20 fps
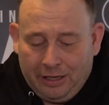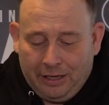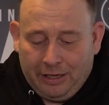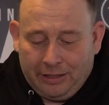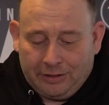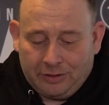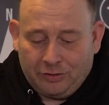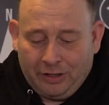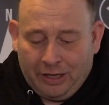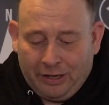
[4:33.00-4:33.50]

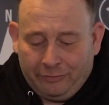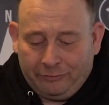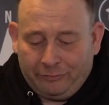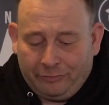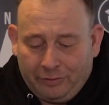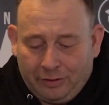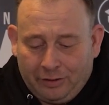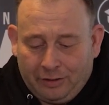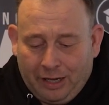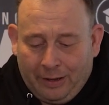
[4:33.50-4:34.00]
and you
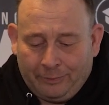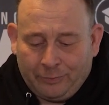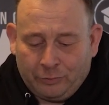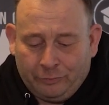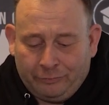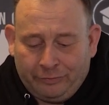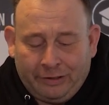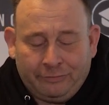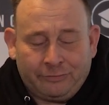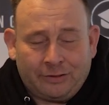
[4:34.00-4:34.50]
have uh, up
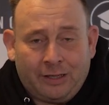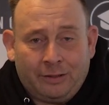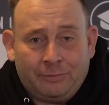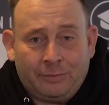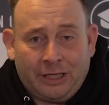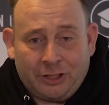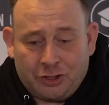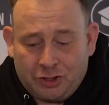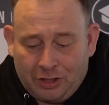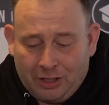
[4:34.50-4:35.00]
to five
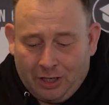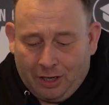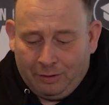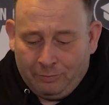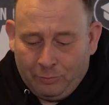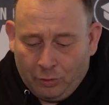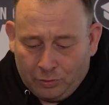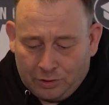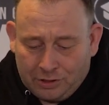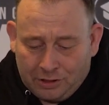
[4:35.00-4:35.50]
time
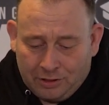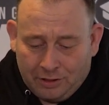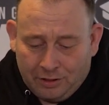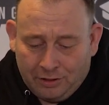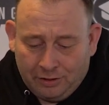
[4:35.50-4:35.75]
HDR mode.